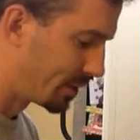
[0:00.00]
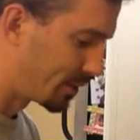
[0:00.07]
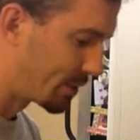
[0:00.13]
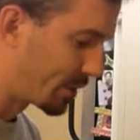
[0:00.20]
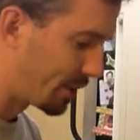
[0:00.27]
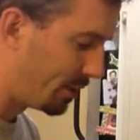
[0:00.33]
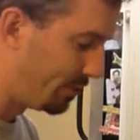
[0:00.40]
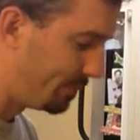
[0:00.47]

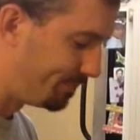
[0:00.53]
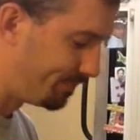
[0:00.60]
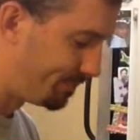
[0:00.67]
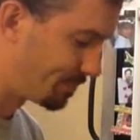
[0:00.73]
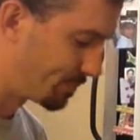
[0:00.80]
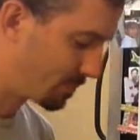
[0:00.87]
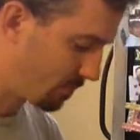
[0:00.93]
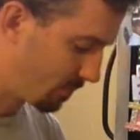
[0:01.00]
So,
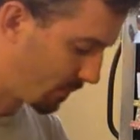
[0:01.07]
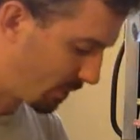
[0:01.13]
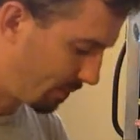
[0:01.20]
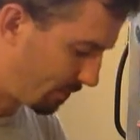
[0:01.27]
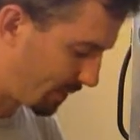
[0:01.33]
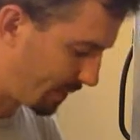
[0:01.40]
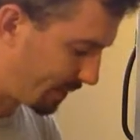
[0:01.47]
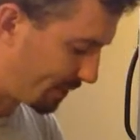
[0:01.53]

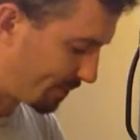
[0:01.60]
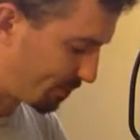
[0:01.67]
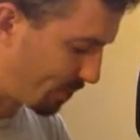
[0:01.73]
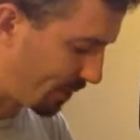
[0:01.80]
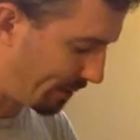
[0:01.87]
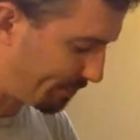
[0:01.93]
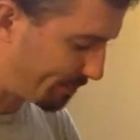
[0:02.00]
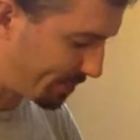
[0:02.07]
you get this
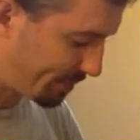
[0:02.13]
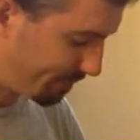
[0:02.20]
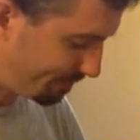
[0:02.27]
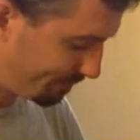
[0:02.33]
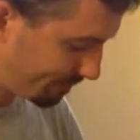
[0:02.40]
prepped.